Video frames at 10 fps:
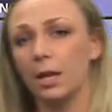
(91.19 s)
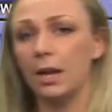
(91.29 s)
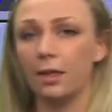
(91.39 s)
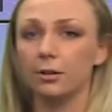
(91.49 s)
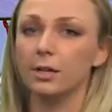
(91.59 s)

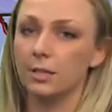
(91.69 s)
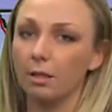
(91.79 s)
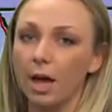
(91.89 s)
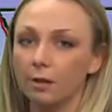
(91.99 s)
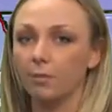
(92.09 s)
Now there is a
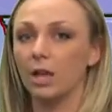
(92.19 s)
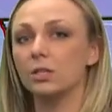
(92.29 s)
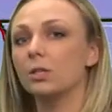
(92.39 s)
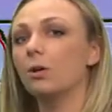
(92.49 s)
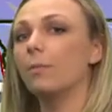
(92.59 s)
lot of that
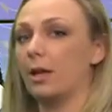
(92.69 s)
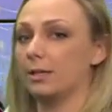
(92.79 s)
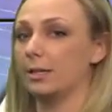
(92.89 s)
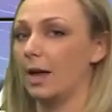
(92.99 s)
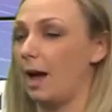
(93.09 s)
snow
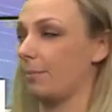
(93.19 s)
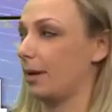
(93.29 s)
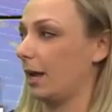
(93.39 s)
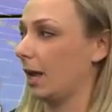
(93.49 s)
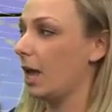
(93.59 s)
melt
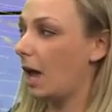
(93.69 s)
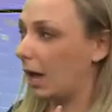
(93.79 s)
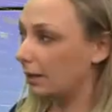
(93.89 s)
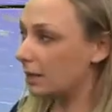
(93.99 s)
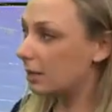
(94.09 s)
happening.
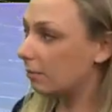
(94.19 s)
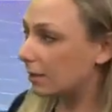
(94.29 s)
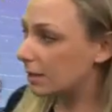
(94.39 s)
Unless you were in the